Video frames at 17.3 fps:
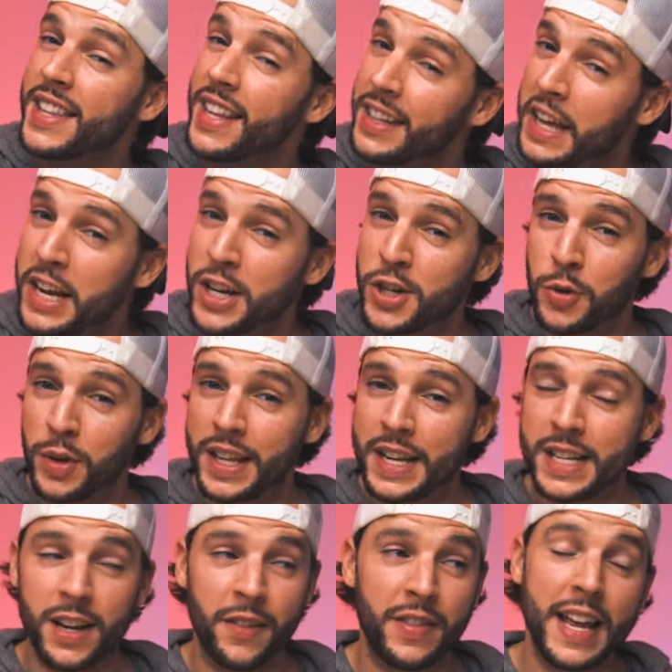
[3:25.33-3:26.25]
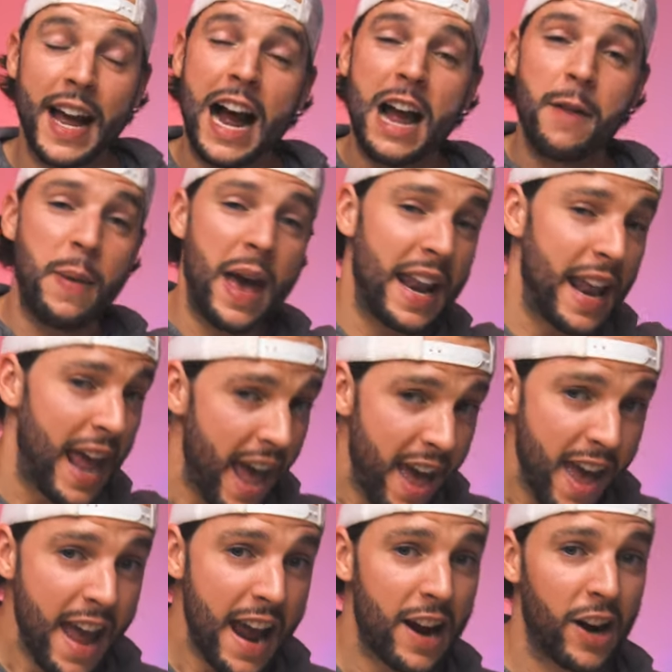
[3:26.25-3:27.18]
in the latest release of the iPad
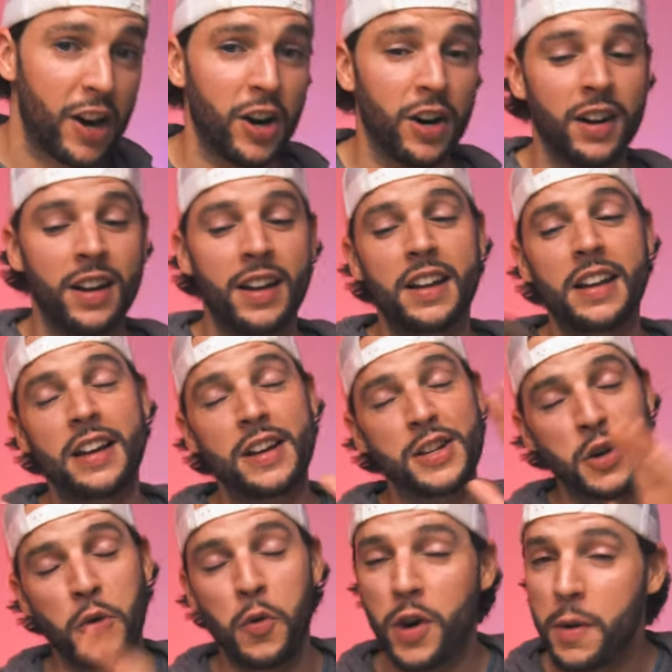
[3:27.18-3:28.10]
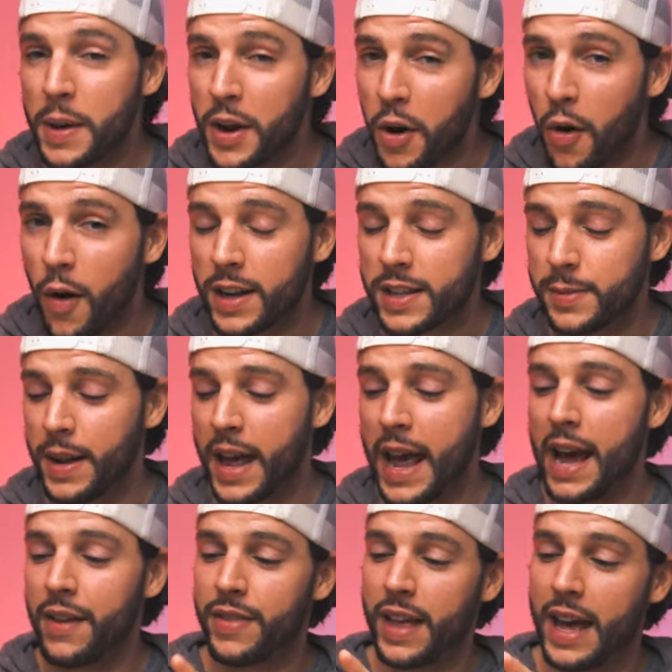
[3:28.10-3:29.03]
Air, so it would have been awesome to
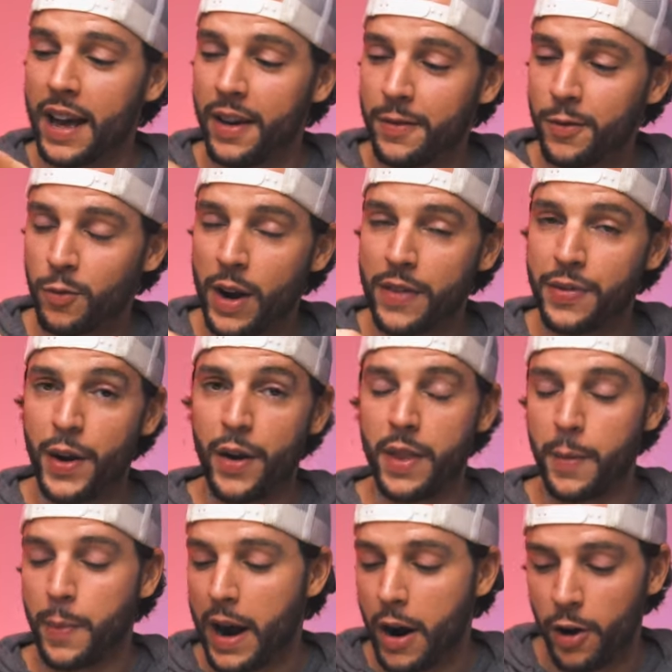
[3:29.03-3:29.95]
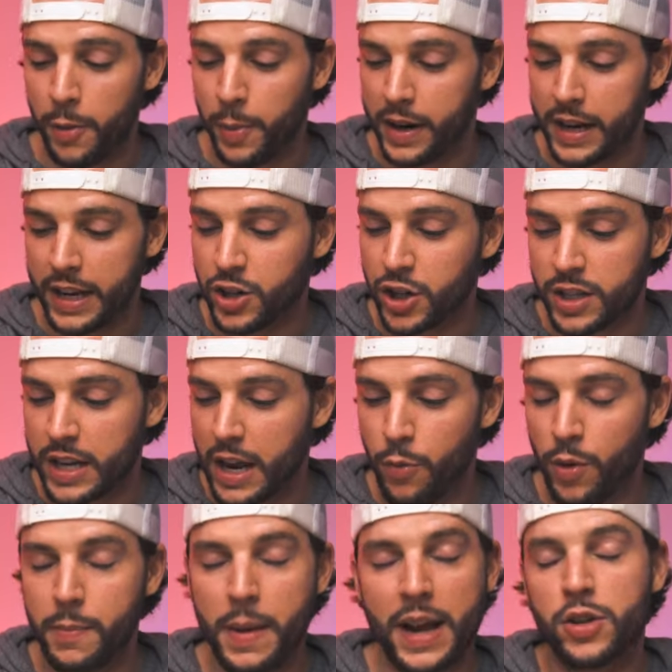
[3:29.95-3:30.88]
have that right there on the power button. It
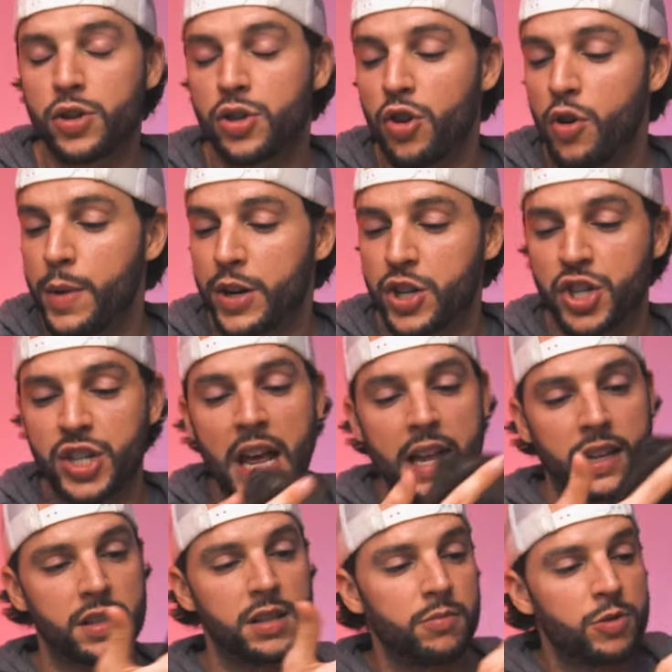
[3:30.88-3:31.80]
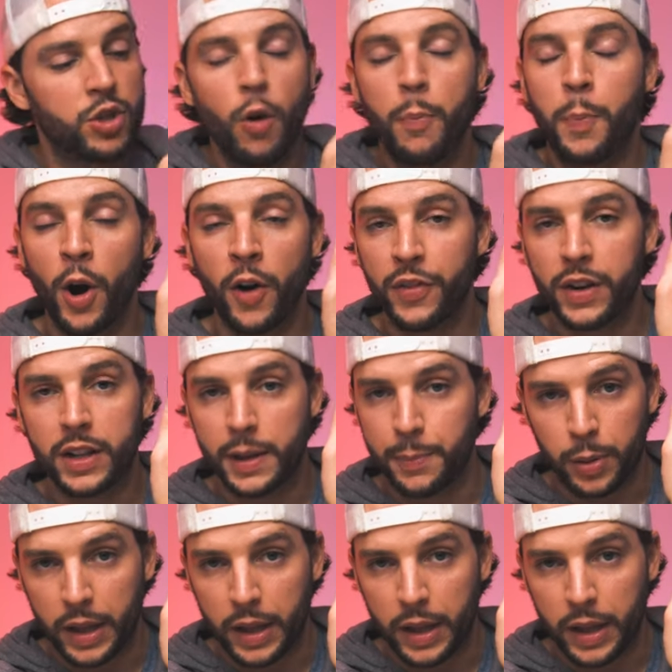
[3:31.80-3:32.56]
would make so much sense, so perfectly